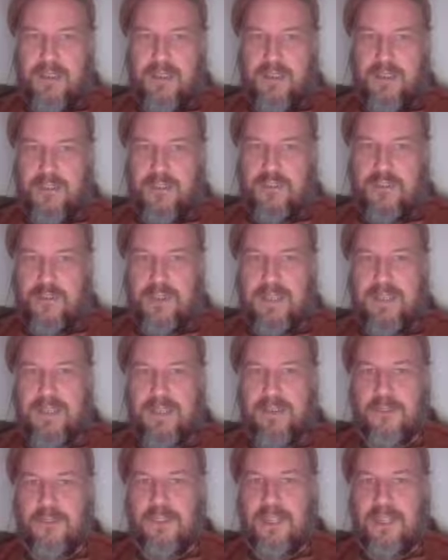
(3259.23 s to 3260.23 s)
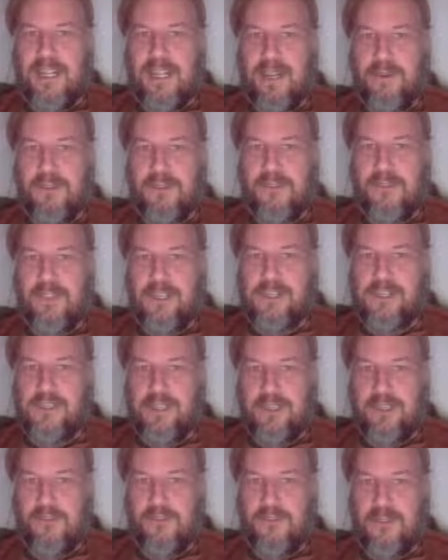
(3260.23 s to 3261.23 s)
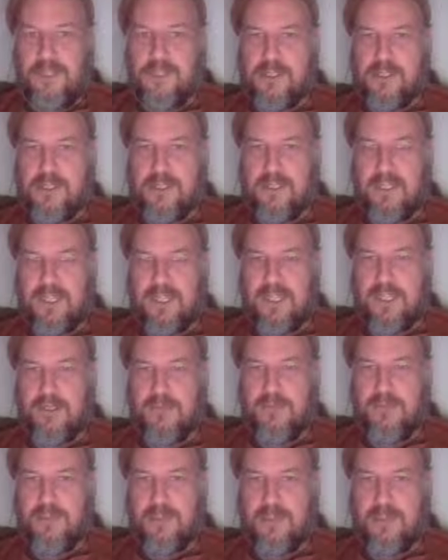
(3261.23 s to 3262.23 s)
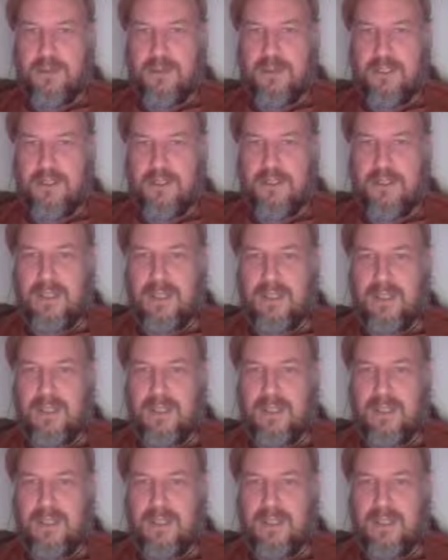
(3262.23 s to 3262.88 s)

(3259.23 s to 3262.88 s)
trying to understand how it instantiates function, if your